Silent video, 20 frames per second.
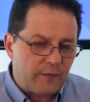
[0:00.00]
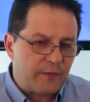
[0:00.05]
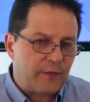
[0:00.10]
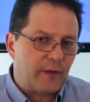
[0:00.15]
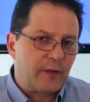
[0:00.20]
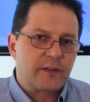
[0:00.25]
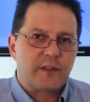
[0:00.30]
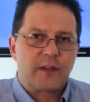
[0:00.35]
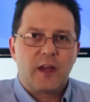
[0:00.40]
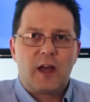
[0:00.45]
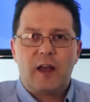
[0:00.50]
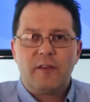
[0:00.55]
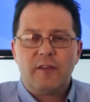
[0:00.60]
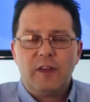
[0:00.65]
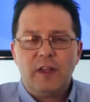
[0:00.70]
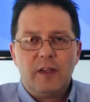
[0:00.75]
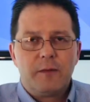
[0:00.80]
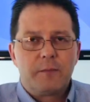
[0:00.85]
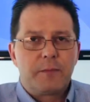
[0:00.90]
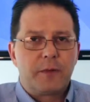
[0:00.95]
first
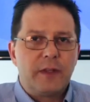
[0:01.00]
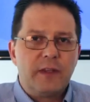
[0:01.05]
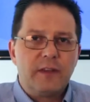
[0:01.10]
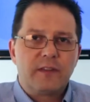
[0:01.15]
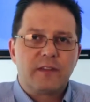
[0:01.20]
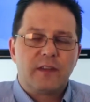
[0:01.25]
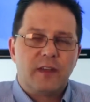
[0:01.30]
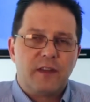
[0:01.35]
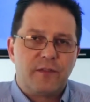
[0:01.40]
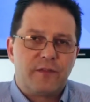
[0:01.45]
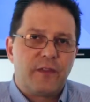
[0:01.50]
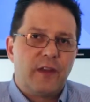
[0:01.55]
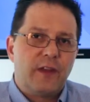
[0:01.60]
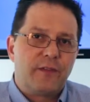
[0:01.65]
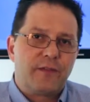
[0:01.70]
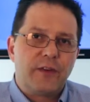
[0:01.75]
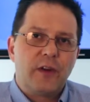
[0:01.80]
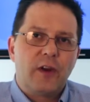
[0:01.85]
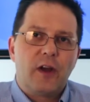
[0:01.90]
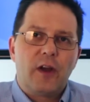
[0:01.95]
off, please,
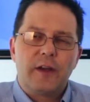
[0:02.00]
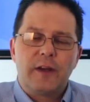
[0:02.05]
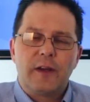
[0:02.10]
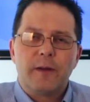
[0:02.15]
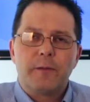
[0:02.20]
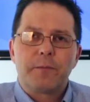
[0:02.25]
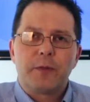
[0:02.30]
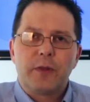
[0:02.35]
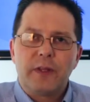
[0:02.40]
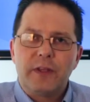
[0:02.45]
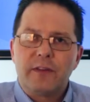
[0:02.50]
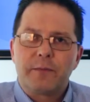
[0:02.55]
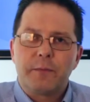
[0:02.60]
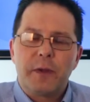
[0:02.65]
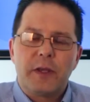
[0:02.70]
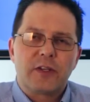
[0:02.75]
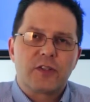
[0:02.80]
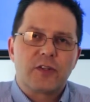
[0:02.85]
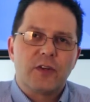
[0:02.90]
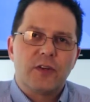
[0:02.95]
if you're on here, please
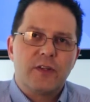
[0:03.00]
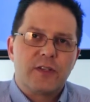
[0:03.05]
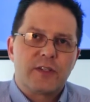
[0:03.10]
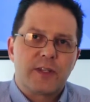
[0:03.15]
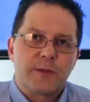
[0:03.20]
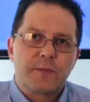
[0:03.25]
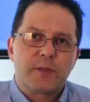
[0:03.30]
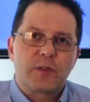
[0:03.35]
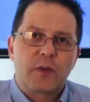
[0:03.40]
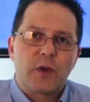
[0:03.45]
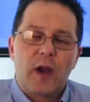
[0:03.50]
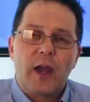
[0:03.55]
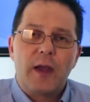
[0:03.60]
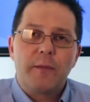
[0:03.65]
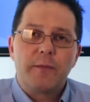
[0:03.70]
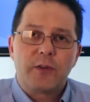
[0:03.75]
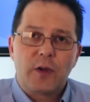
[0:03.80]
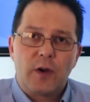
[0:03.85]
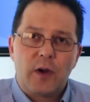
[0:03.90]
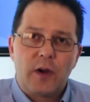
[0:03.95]
make sure you
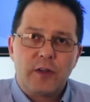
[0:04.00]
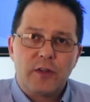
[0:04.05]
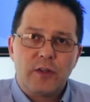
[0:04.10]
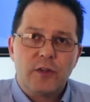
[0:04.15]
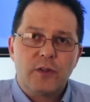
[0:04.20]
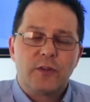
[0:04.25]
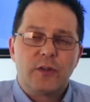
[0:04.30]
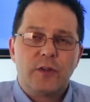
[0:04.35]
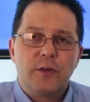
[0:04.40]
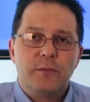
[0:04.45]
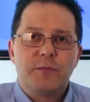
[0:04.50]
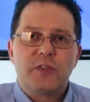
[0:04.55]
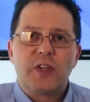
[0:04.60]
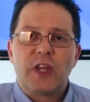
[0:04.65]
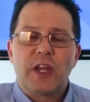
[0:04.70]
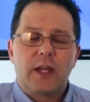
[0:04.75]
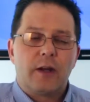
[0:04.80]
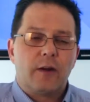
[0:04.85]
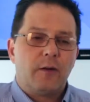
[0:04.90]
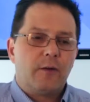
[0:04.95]
subscribe to our YouTube
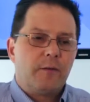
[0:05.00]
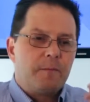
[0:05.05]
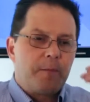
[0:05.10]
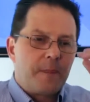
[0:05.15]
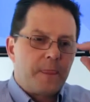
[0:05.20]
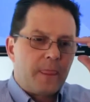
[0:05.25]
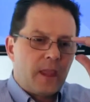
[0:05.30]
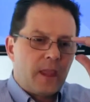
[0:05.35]
channel.